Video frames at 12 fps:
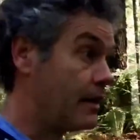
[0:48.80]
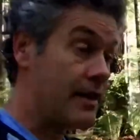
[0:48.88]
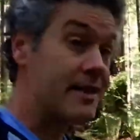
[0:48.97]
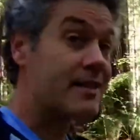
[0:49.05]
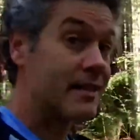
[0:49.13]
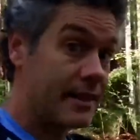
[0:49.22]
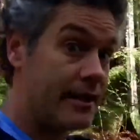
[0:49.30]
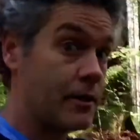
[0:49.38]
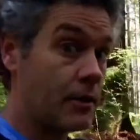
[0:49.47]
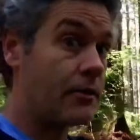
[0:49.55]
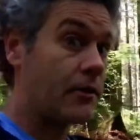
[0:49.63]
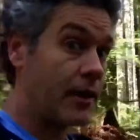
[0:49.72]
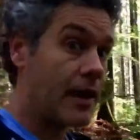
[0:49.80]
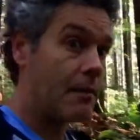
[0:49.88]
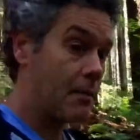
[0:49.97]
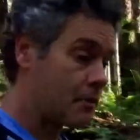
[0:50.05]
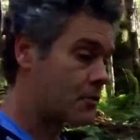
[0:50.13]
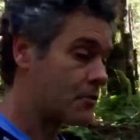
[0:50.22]
It is legal to
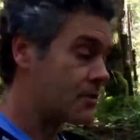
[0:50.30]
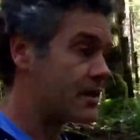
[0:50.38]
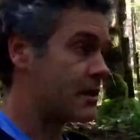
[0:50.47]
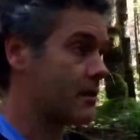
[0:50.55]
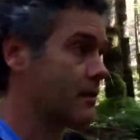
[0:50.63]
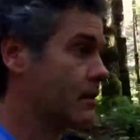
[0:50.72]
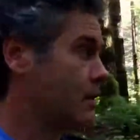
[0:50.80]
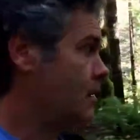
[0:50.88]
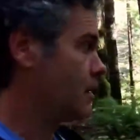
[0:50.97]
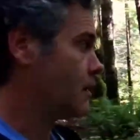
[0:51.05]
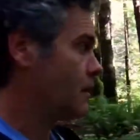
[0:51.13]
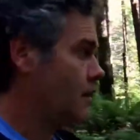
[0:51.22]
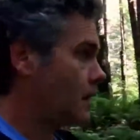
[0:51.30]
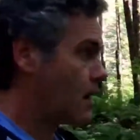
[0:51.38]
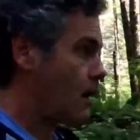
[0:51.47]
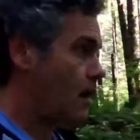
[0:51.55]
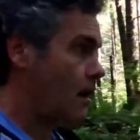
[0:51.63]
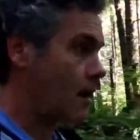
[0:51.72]
get mushrooms here,
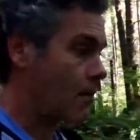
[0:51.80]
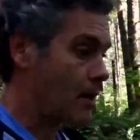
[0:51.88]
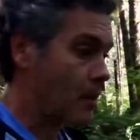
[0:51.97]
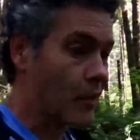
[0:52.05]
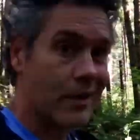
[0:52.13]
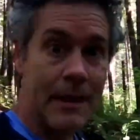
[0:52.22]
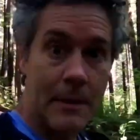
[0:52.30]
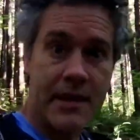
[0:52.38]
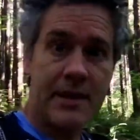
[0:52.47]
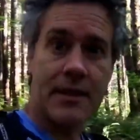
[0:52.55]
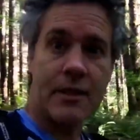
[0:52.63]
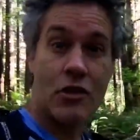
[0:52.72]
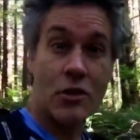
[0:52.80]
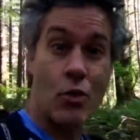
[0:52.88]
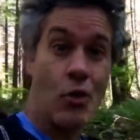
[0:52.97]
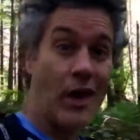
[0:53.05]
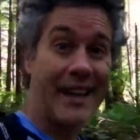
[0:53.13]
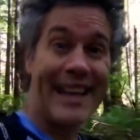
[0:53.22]
but we're limited
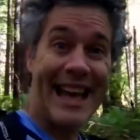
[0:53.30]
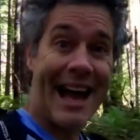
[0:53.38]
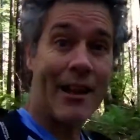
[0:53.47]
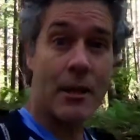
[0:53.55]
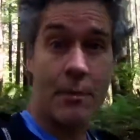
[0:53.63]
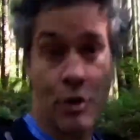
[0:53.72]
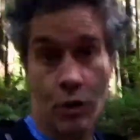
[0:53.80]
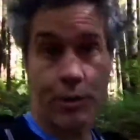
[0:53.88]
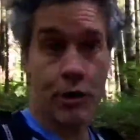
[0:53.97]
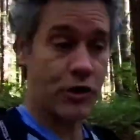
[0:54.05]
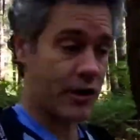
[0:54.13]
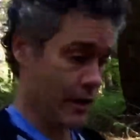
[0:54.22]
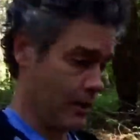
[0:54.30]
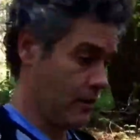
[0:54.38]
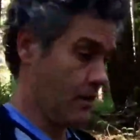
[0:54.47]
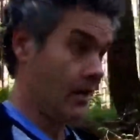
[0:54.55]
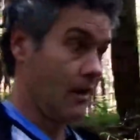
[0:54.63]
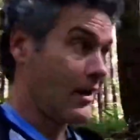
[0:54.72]
to 1 gallon per person.
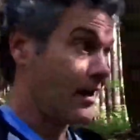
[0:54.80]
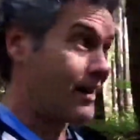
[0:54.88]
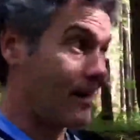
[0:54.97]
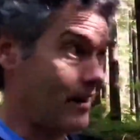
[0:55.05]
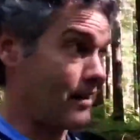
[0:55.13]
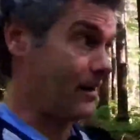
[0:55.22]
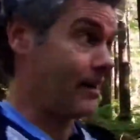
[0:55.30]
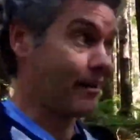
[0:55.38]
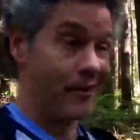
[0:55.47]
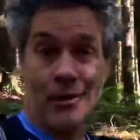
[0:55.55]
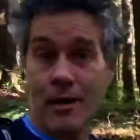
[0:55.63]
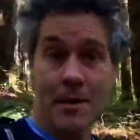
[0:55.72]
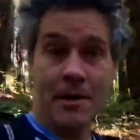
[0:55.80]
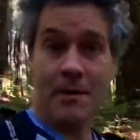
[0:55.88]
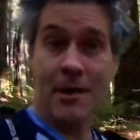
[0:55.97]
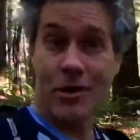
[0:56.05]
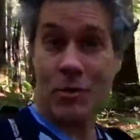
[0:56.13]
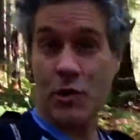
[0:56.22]
I don't know how many
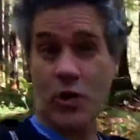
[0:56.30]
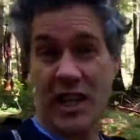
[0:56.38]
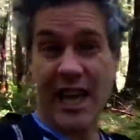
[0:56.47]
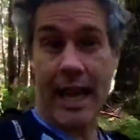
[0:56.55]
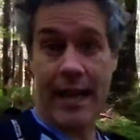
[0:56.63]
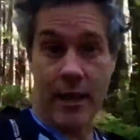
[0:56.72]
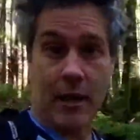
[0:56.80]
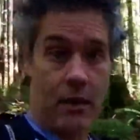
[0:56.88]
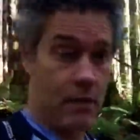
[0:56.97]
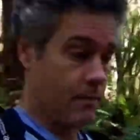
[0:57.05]
mushrooms are in a gallon.